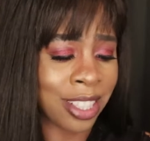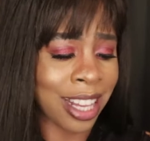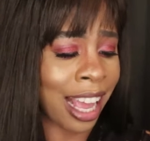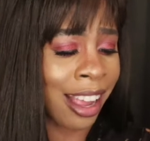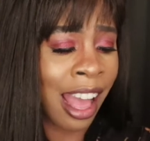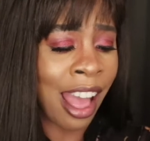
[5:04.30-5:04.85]
it's
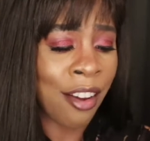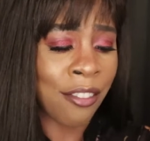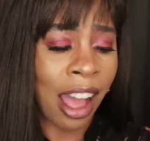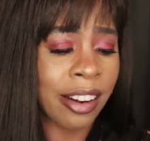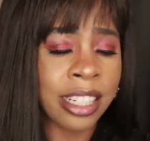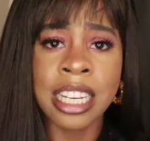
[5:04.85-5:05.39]
like
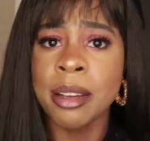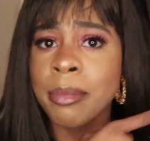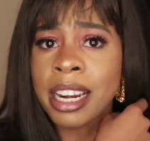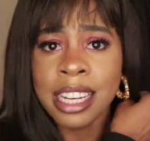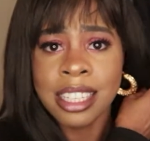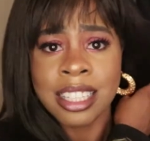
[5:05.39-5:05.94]
5 to 10
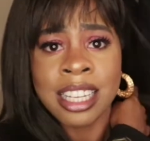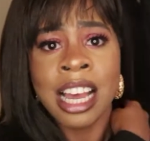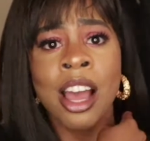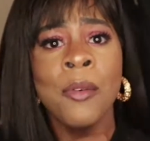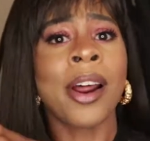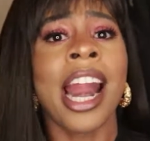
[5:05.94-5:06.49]
minutes.
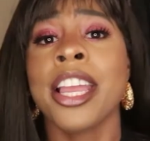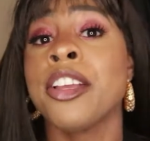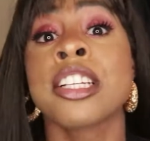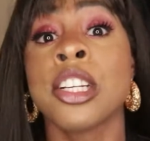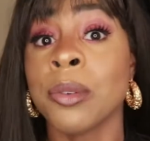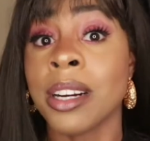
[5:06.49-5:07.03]
What I
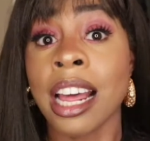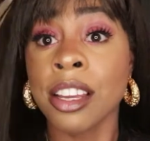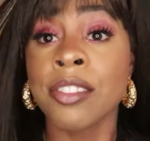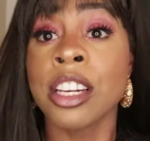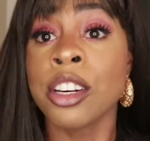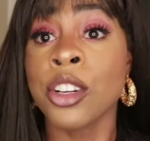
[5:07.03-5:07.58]
used to do when I
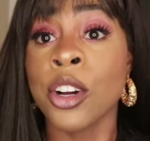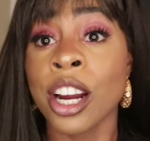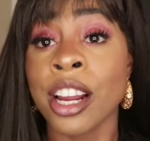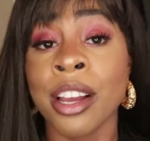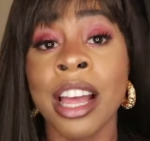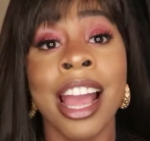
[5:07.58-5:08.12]
lived in New
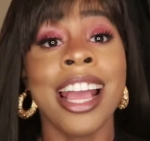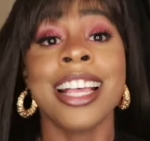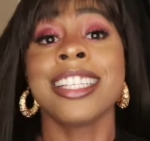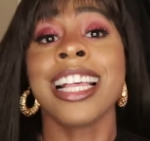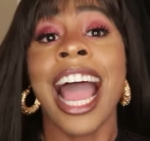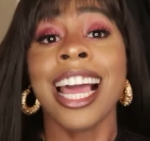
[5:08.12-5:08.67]
York
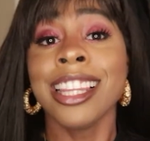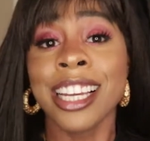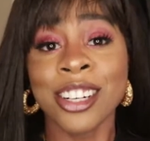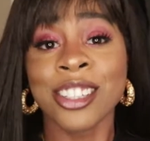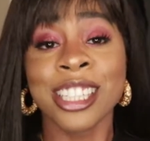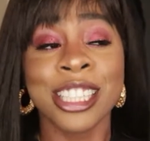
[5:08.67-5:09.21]
is I
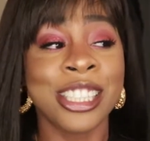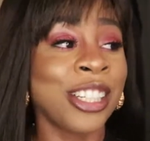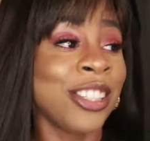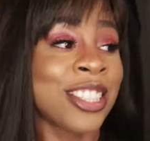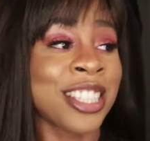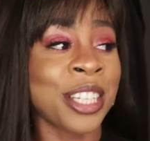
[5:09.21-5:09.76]
literally
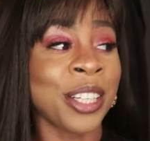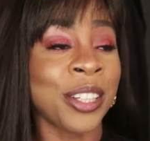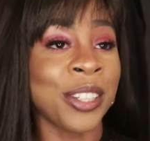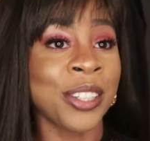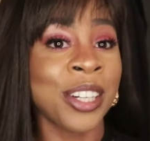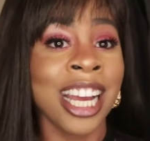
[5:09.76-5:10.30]
used
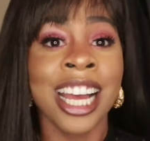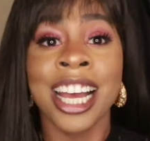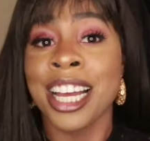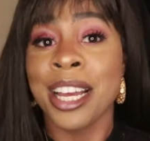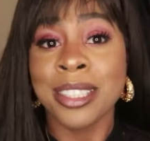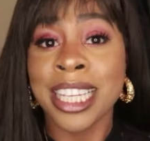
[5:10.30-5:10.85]
to
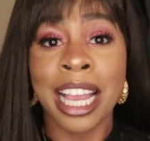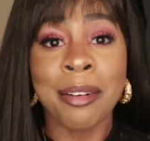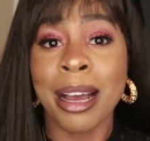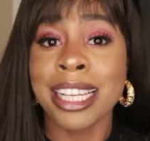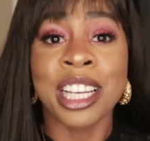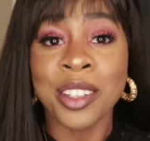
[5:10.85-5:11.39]
take
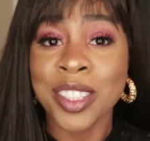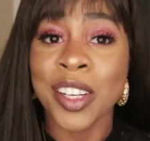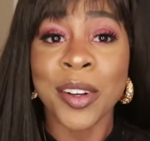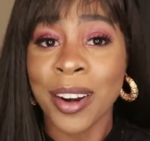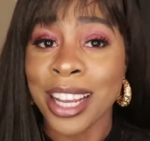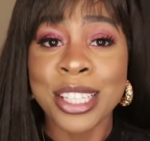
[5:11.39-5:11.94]
myself
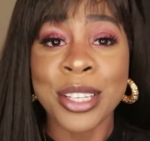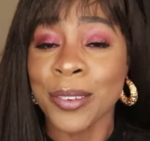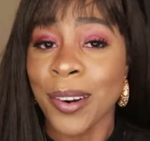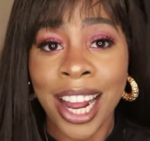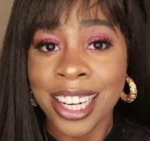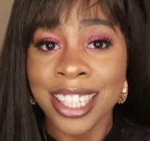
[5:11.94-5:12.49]
to a
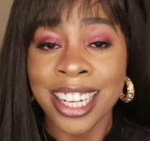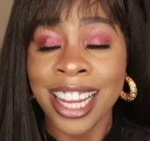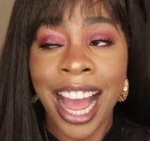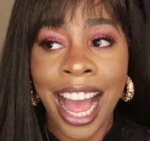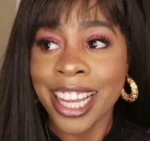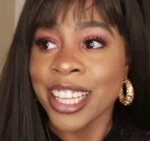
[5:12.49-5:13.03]
restaurant.
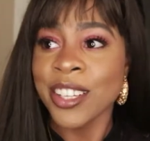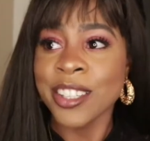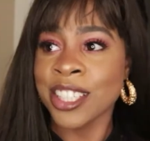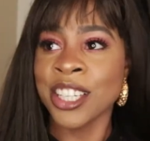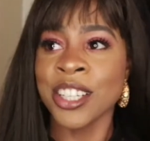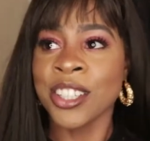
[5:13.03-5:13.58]
I
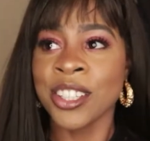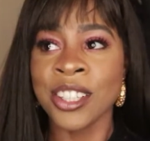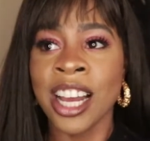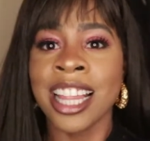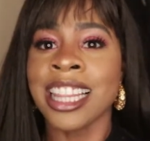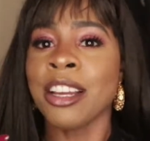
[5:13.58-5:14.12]
used to,
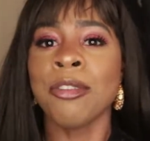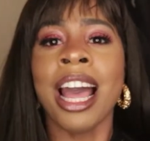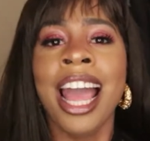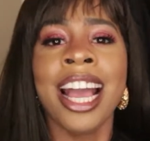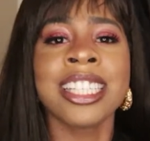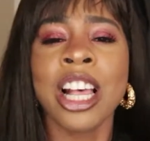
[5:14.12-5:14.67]
they would
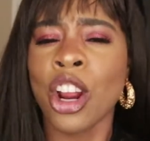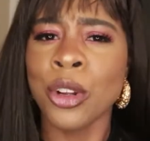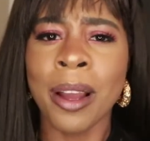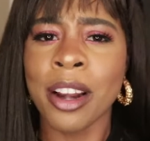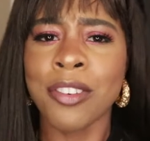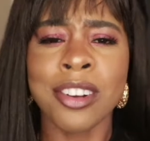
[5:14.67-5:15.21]
ask, are you
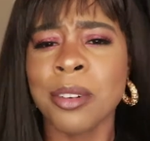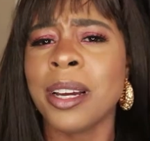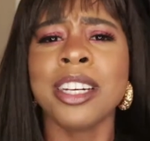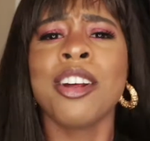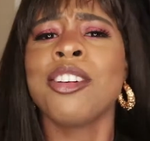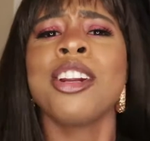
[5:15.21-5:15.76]
waiting for
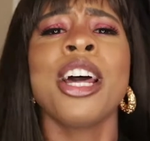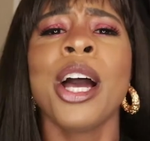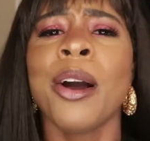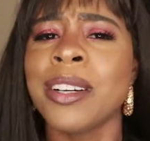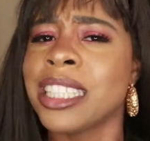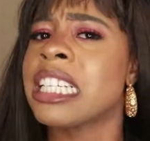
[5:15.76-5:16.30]
someone? No, no,
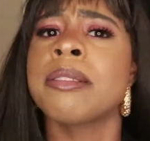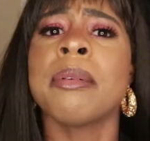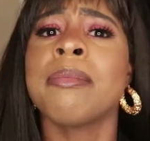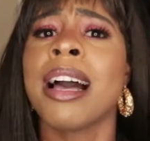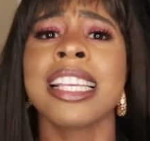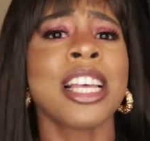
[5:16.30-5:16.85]
no, it's just me,
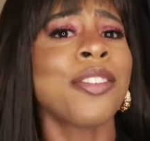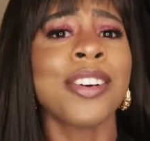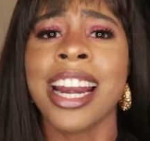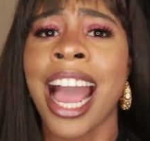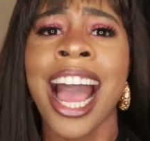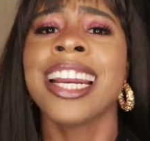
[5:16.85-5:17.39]
myself,
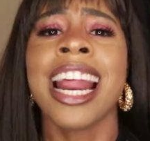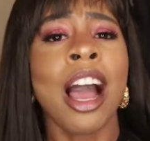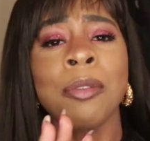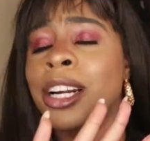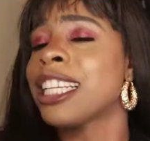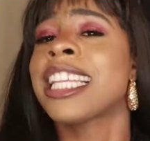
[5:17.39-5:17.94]
and I. Now, I
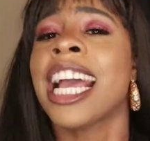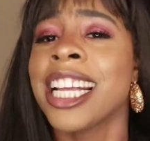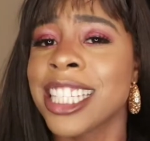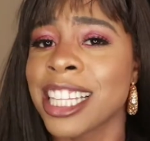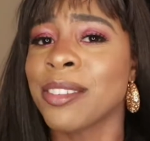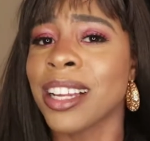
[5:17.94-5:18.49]
wouldn't say
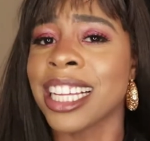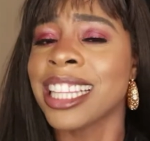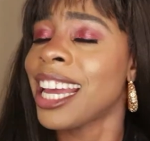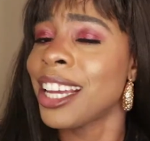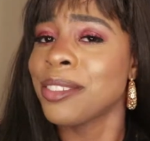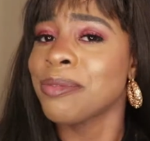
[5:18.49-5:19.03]
it to them like
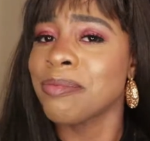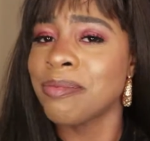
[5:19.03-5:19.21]
that,